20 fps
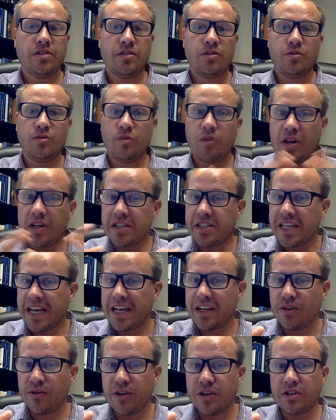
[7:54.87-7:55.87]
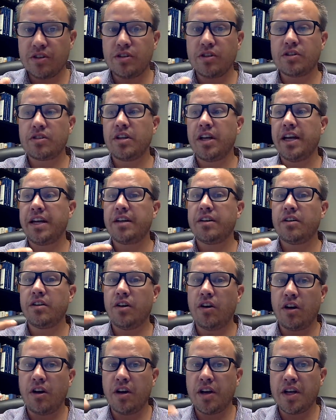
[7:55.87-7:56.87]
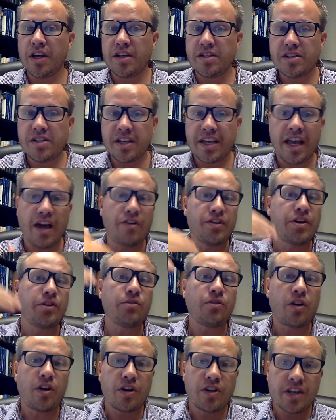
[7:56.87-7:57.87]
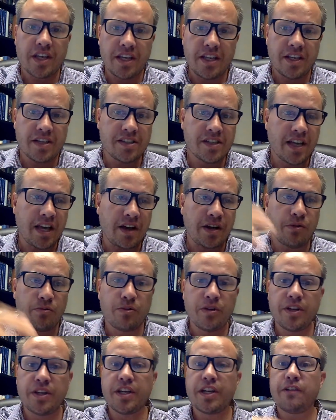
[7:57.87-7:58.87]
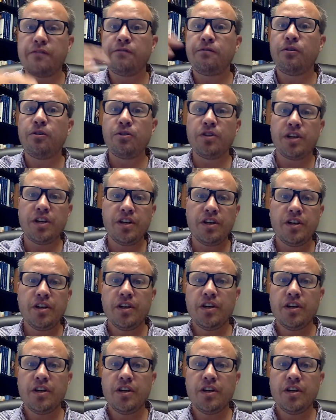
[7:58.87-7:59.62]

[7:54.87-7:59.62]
What is that going to look like? Is the county really going to fully